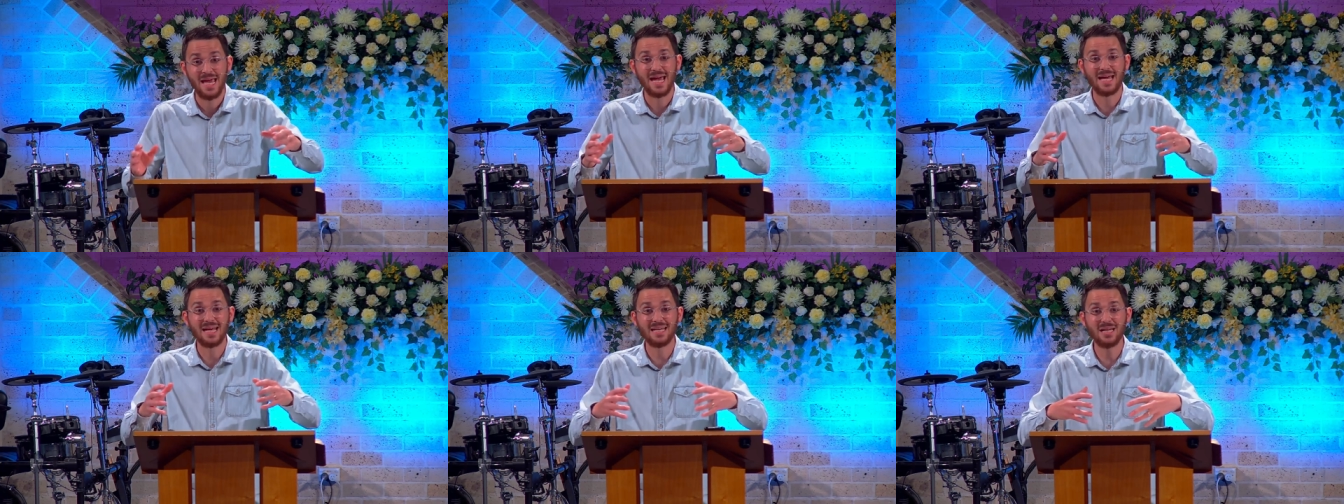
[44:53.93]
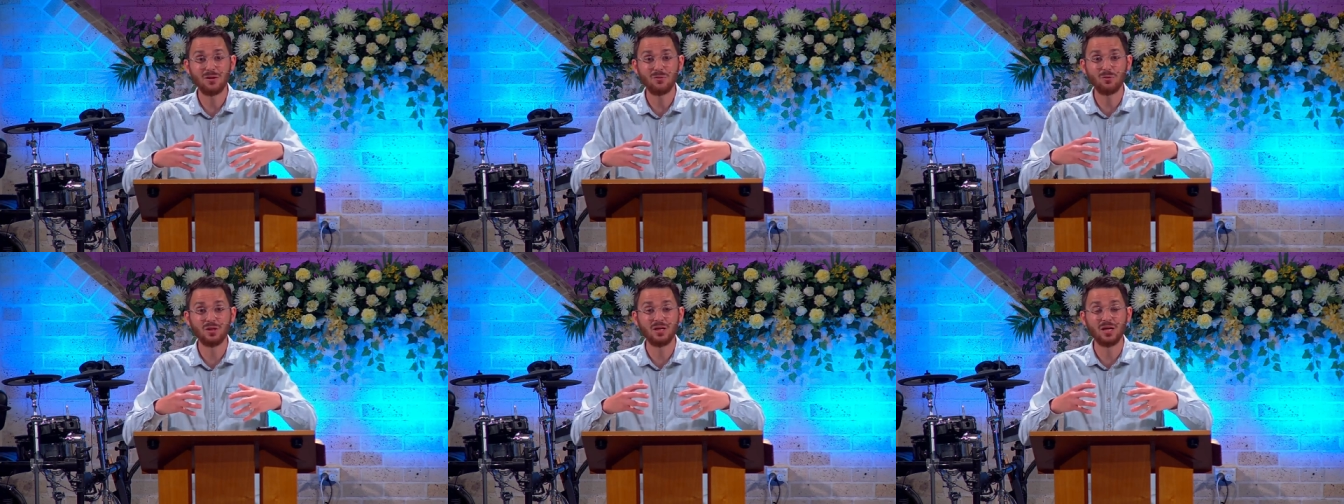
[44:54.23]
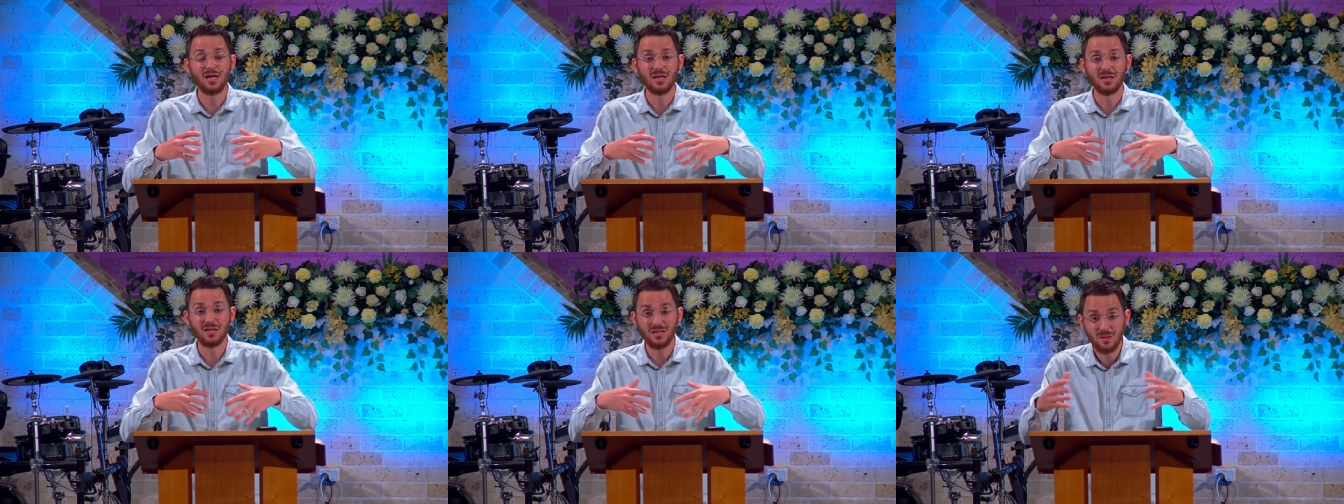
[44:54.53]
and he would
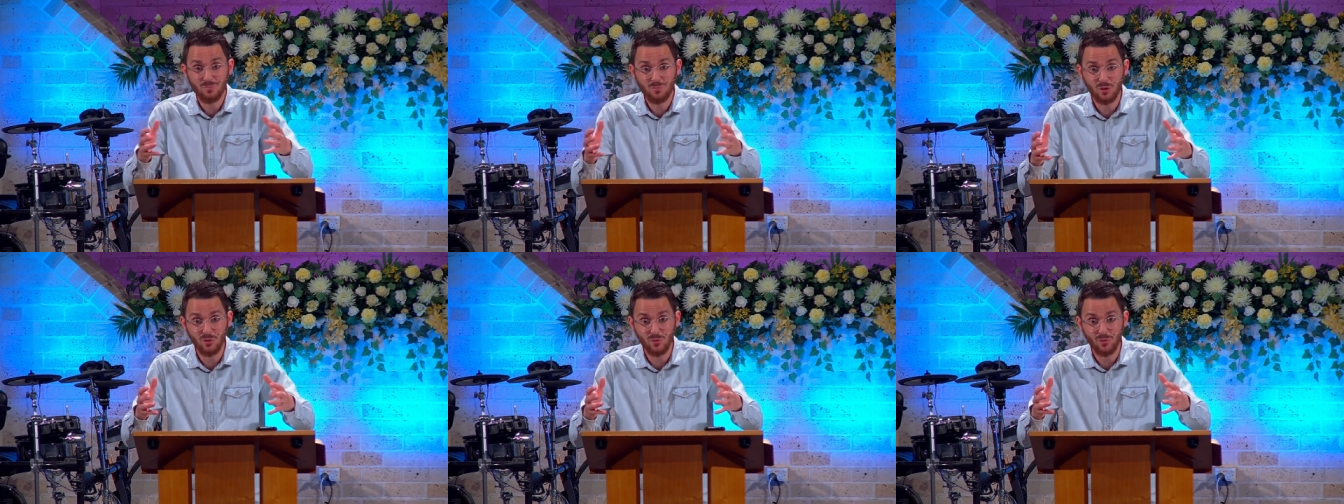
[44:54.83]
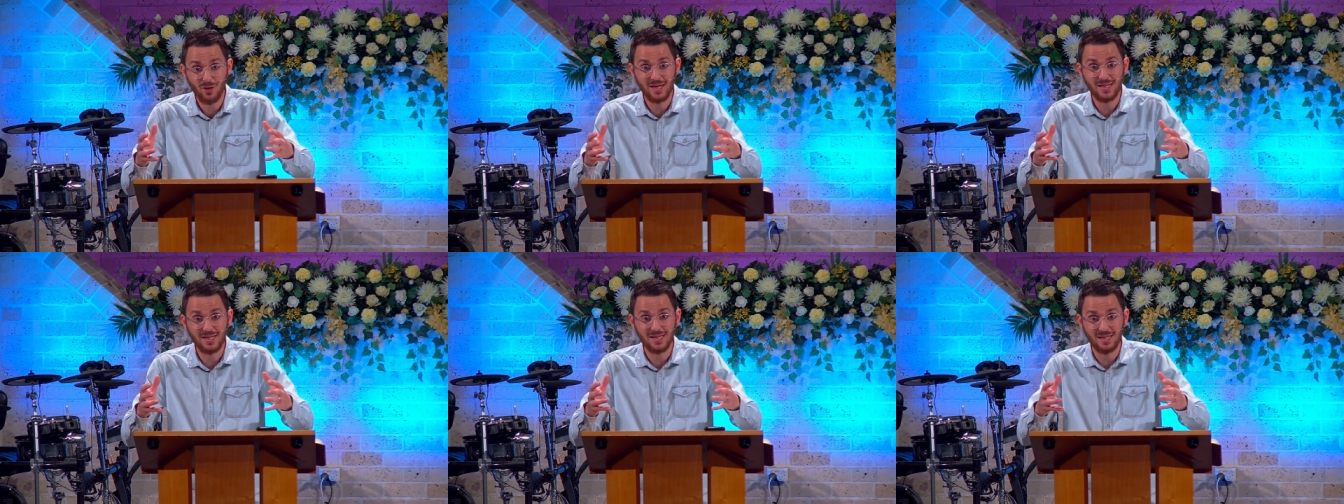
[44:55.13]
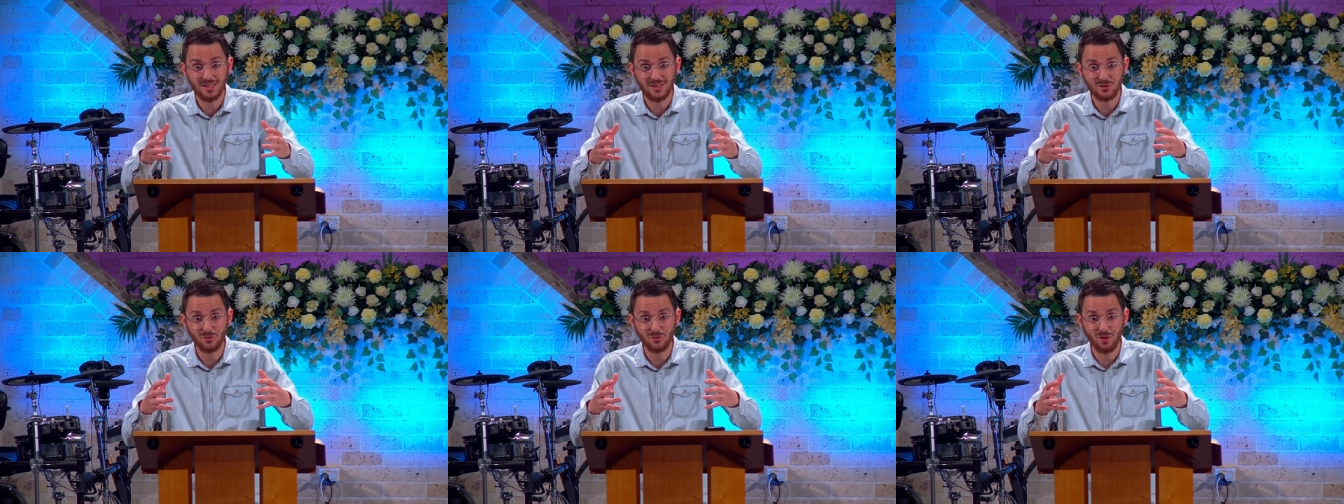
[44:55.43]
liberate
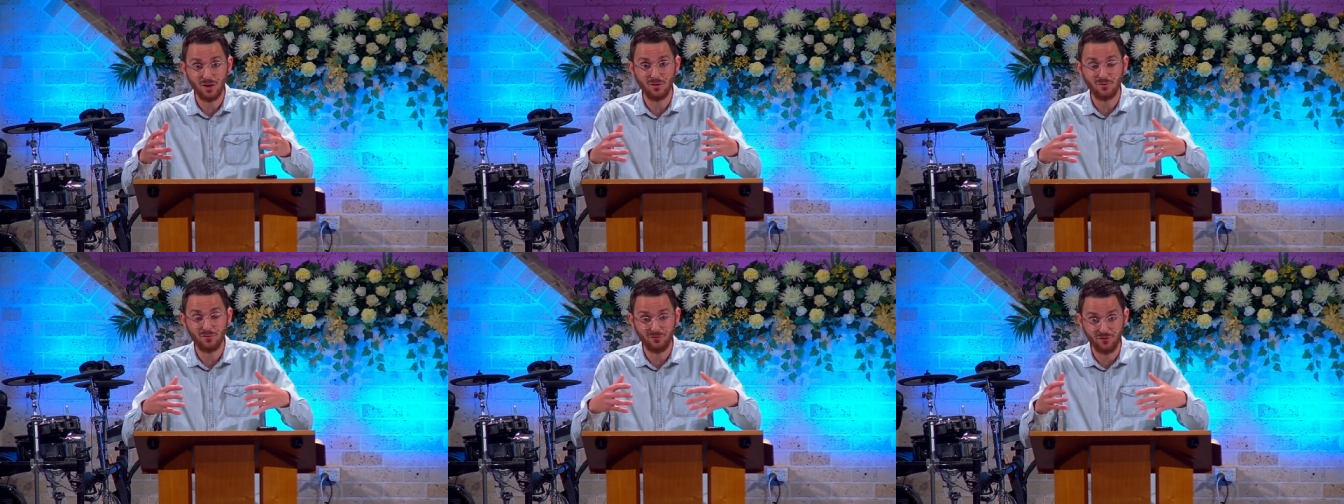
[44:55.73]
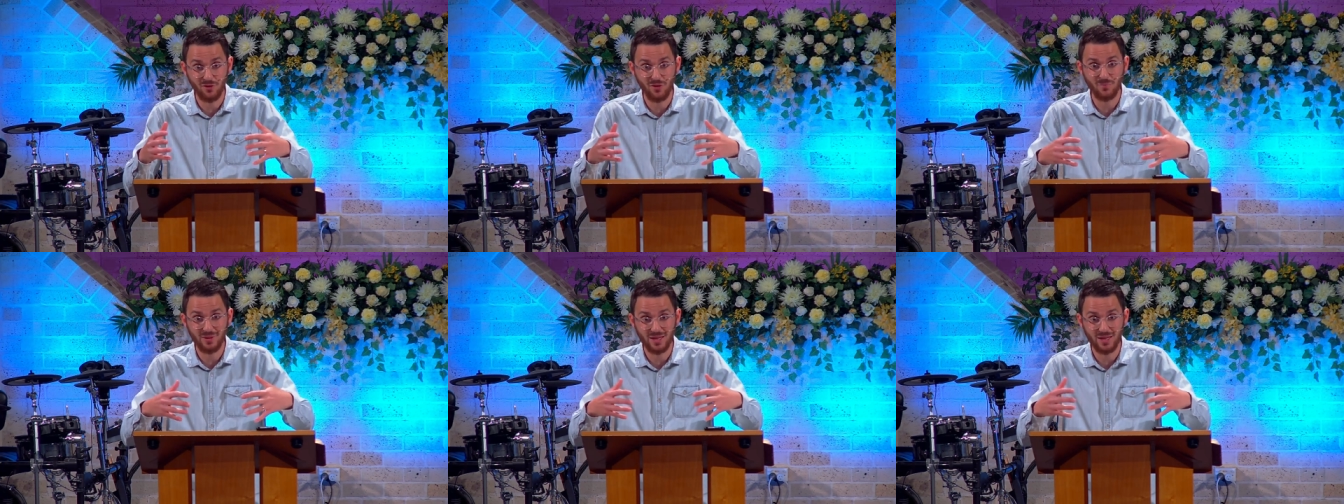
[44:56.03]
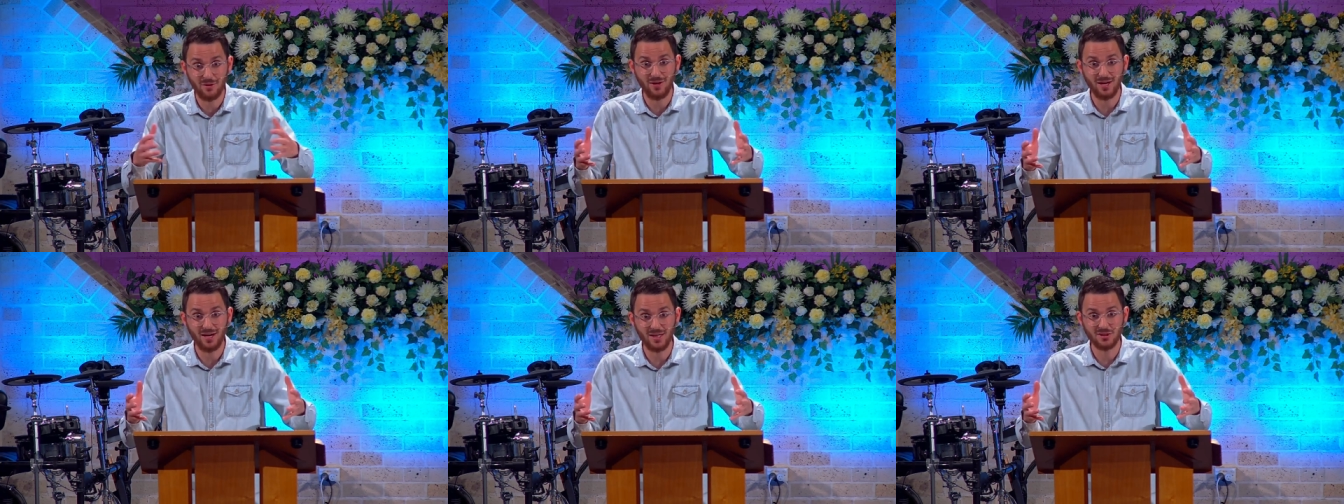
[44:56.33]
Israel from
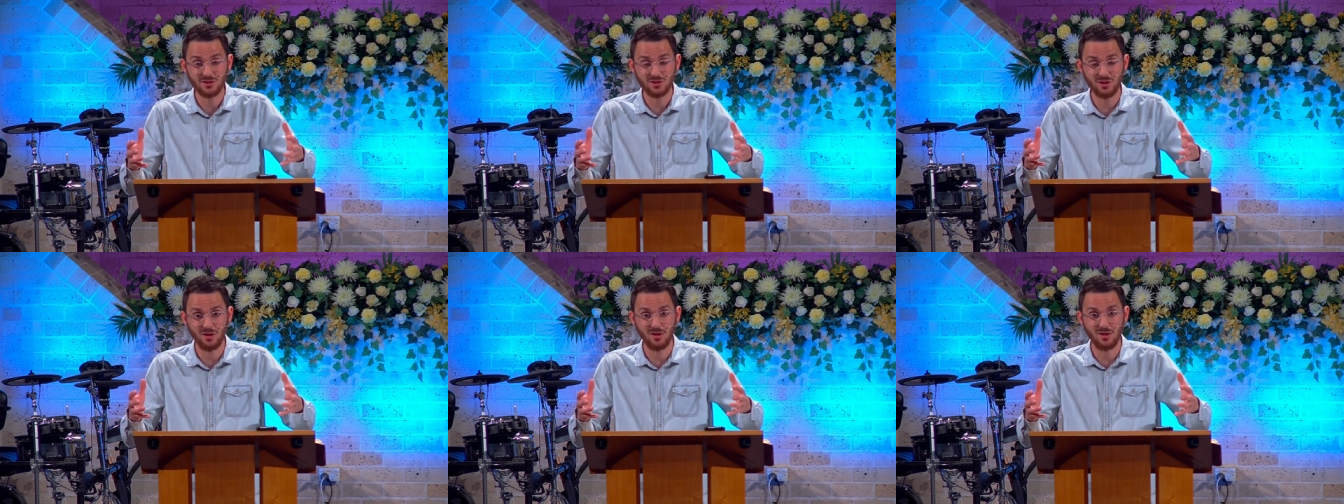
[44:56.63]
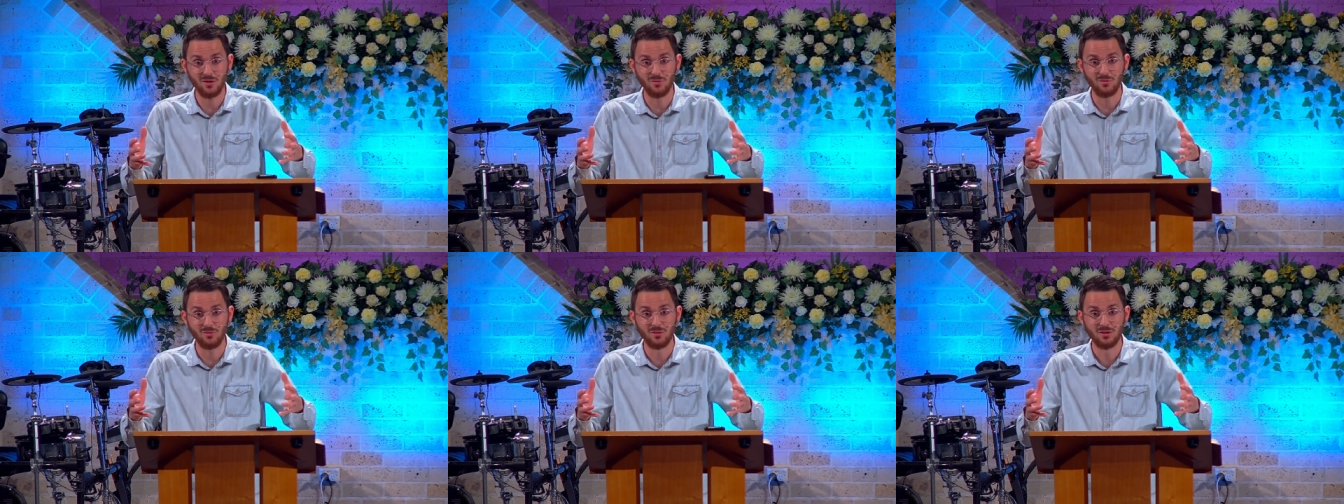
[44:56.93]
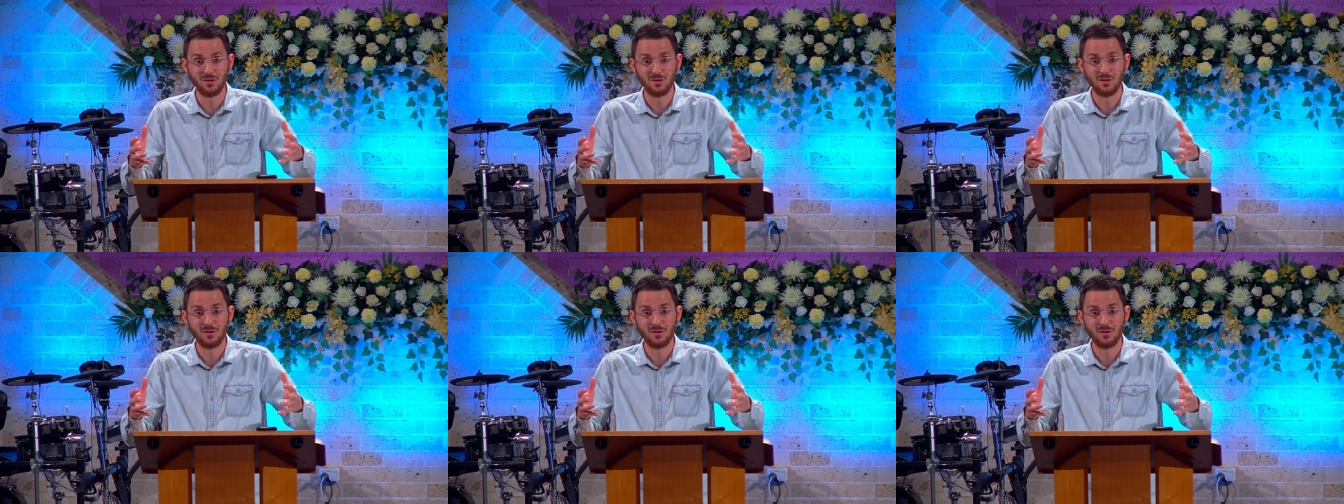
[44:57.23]
their exile.